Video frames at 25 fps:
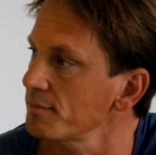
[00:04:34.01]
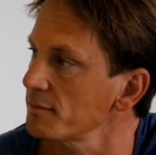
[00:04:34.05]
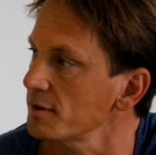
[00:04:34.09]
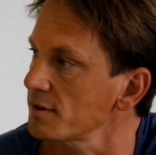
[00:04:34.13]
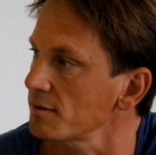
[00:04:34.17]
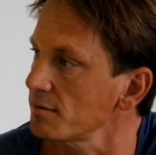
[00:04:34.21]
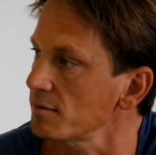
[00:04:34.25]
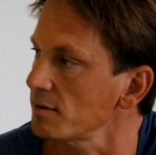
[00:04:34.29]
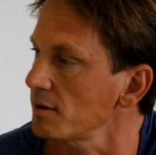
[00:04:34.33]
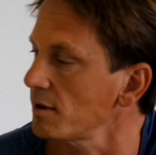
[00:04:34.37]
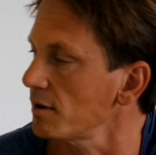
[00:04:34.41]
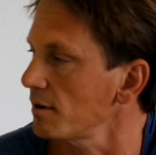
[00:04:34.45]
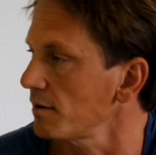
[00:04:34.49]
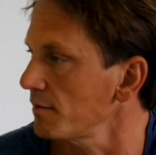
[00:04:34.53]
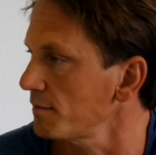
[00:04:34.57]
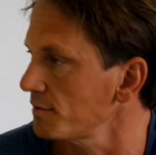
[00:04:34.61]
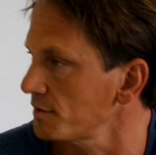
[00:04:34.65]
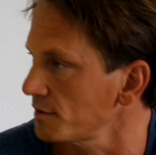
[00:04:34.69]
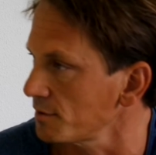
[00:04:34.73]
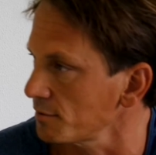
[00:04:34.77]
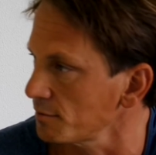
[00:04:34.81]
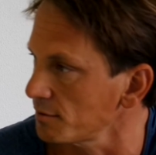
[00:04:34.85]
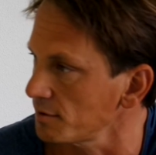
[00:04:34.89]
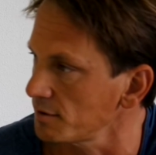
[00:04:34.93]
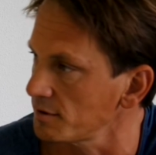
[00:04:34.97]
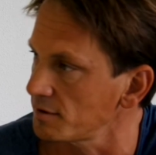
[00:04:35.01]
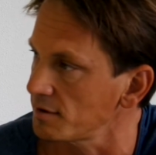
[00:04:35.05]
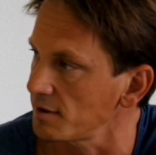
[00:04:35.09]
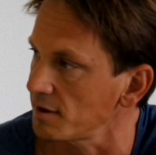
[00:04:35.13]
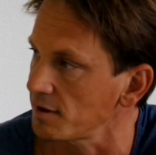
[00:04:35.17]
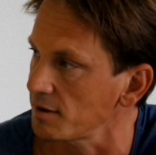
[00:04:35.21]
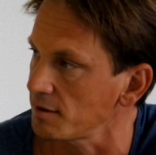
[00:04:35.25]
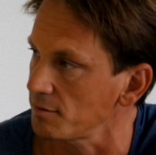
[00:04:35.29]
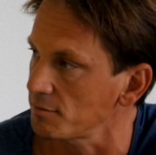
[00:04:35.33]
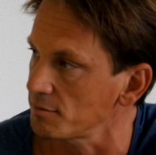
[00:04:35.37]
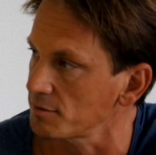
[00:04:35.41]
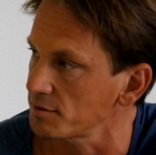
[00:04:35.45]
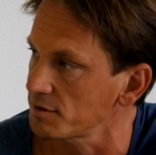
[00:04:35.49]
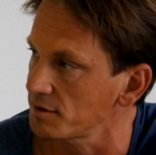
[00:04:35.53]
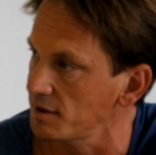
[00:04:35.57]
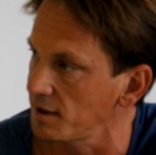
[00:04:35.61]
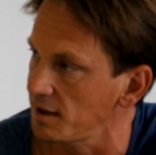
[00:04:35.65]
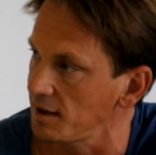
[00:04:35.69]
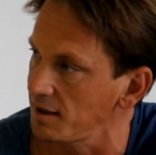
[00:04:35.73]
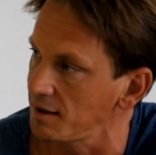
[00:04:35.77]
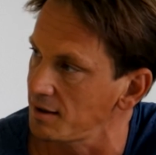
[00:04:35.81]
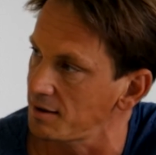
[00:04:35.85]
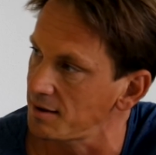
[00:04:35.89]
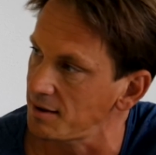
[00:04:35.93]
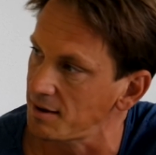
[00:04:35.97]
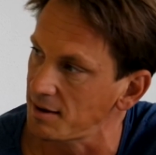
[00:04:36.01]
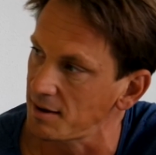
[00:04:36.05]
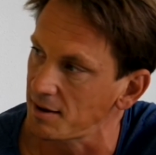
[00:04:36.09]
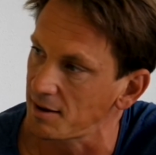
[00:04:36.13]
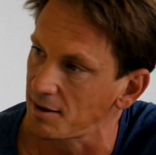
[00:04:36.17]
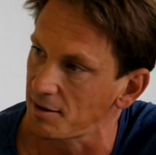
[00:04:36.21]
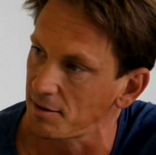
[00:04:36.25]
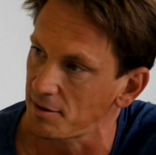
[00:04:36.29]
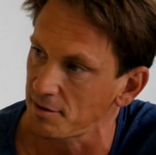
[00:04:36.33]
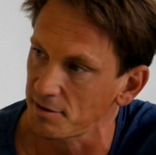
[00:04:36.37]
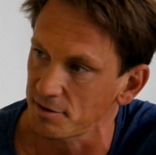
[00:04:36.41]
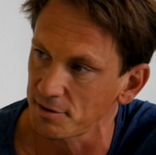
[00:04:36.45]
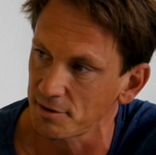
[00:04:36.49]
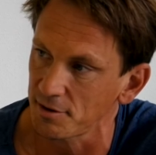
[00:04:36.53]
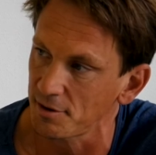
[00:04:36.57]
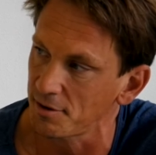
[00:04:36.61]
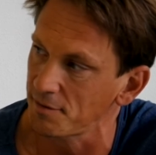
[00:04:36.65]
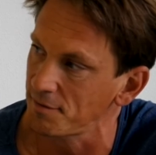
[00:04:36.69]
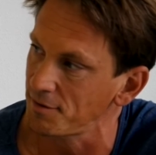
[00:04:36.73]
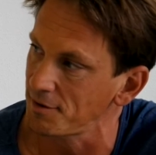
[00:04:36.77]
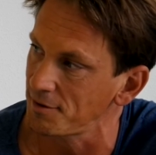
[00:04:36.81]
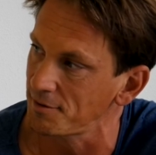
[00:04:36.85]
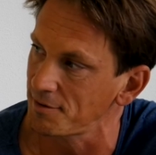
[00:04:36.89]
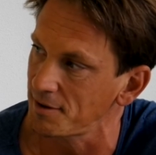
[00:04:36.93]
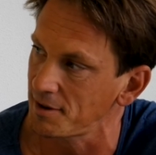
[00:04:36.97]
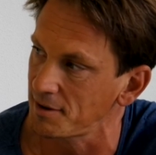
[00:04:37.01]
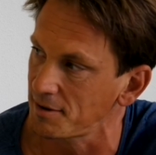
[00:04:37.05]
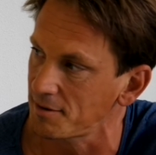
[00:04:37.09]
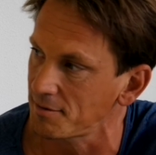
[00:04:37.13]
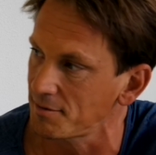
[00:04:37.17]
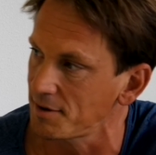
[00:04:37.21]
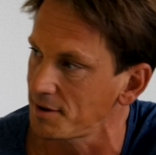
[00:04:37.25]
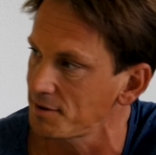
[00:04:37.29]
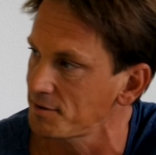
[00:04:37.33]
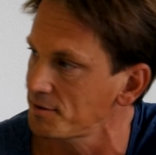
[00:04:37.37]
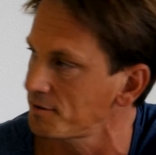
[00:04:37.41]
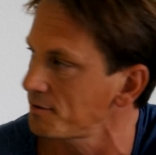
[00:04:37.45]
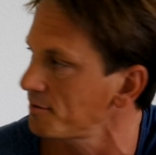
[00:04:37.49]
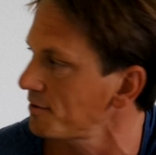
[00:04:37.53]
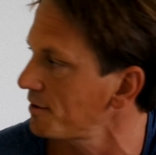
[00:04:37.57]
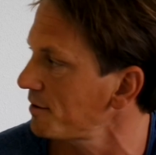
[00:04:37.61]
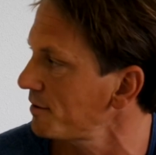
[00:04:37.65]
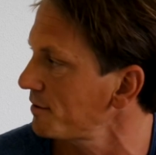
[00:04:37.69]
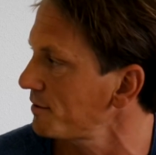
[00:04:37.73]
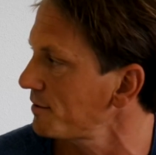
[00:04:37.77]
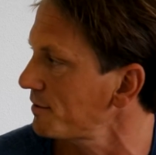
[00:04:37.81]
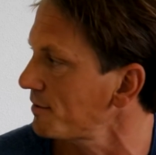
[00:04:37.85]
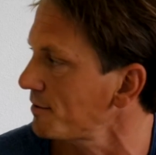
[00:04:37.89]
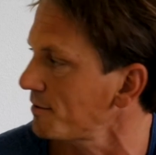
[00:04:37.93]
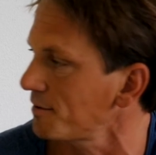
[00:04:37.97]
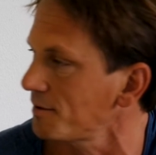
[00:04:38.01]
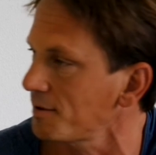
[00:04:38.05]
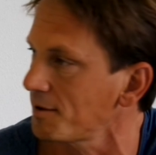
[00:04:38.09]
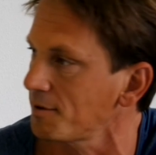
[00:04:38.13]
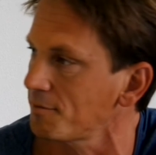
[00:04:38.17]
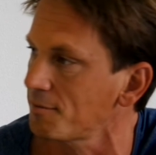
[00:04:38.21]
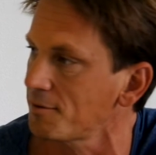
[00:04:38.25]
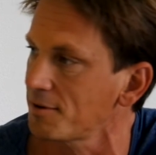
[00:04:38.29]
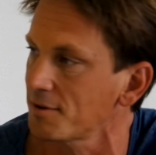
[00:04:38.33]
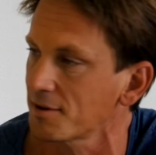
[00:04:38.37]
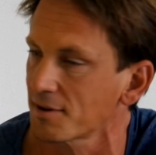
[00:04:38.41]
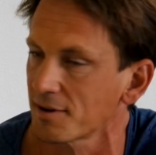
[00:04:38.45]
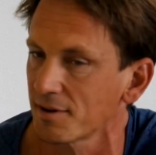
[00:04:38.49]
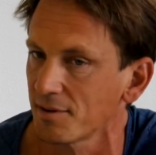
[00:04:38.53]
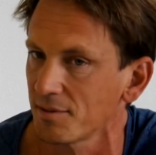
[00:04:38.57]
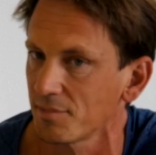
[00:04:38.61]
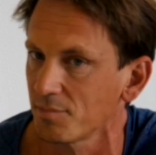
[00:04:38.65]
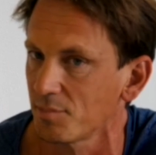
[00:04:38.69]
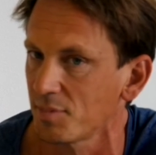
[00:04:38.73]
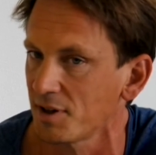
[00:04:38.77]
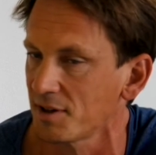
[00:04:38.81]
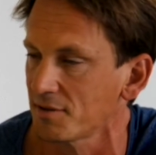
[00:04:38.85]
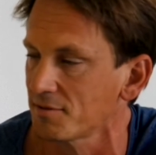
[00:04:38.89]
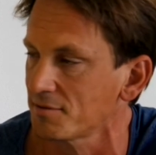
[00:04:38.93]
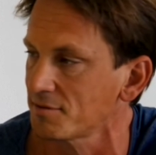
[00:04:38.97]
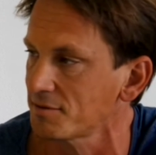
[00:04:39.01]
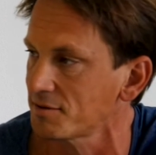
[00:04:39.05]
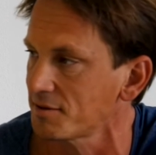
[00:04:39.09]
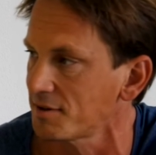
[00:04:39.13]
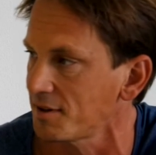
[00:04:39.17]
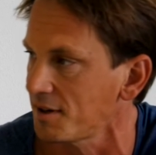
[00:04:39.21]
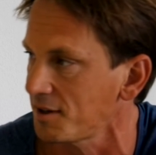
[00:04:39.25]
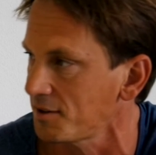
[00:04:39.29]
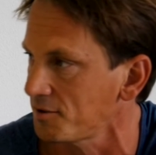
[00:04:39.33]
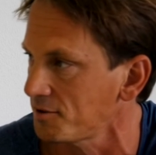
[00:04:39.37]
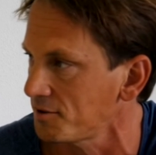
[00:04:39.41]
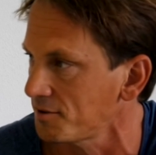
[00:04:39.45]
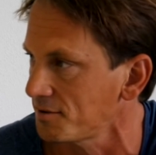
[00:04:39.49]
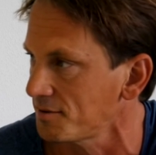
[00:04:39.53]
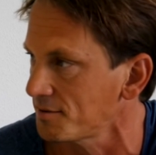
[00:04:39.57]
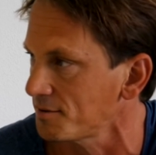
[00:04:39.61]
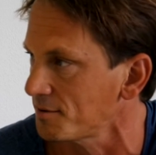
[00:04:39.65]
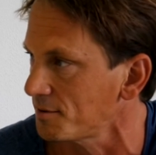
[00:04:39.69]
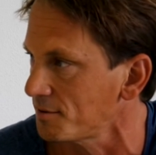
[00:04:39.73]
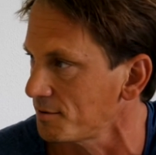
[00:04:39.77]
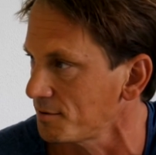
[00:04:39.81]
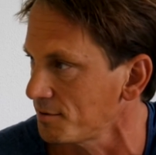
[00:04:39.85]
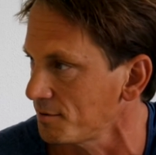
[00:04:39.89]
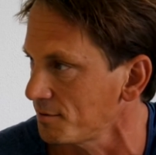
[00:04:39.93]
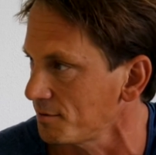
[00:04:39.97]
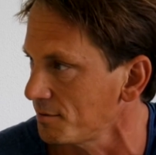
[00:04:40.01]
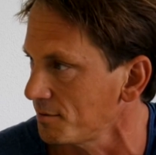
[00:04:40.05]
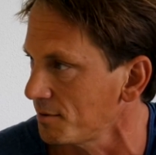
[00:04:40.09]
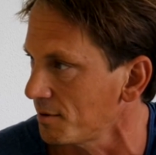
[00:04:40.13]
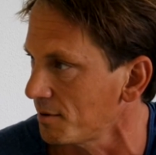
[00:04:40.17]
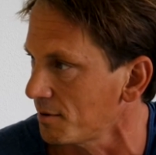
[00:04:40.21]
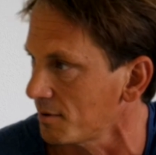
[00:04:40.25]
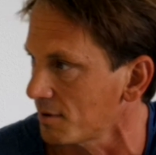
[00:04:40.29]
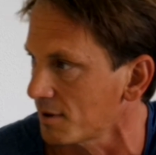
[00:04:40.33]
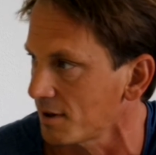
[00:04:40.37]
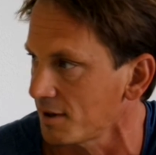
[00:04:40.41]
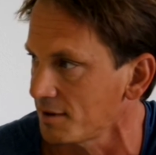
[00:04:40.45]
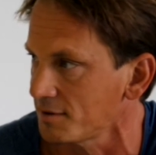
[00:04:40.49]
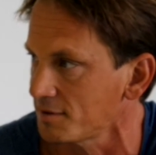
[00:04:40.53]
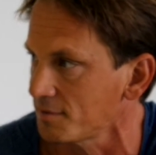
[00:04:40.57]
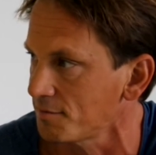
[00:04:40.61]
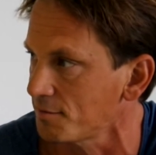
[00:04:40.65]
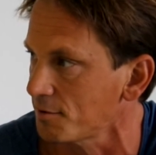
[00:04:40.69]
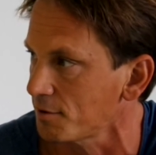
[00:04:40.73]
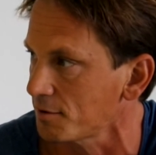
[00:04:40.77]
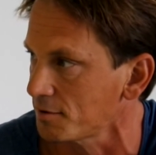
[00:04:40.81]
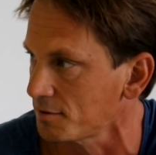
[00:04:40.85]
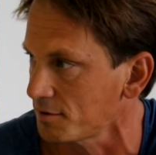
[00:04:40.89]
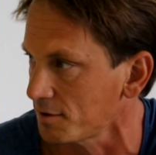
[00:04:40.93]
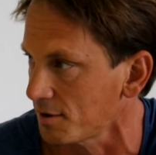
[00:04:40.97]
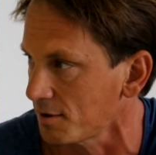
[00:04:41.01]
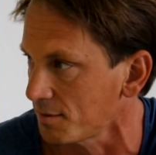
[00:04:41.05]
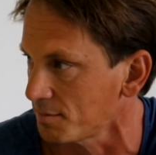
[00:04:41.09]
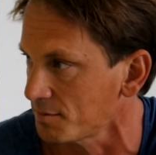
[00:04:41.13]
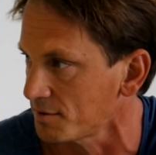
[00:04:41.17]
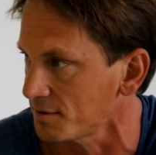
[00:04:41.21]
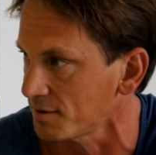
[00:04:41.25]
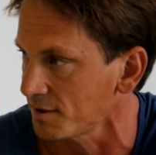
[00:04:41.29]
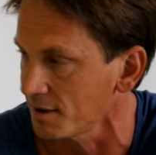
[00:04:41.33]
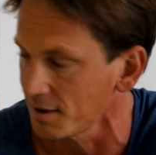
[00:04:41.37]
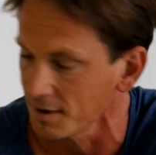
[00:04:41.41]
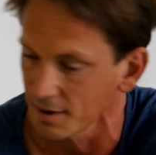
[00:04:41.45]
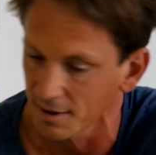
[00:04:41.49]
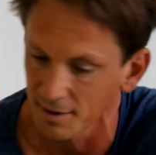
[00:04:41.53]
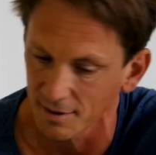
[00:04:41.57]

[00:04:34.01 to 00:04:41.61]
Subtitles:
So a lot of students that you will see, they either serve you at the restaurant, or they work in petrol stations, or do all kinds of odd jobs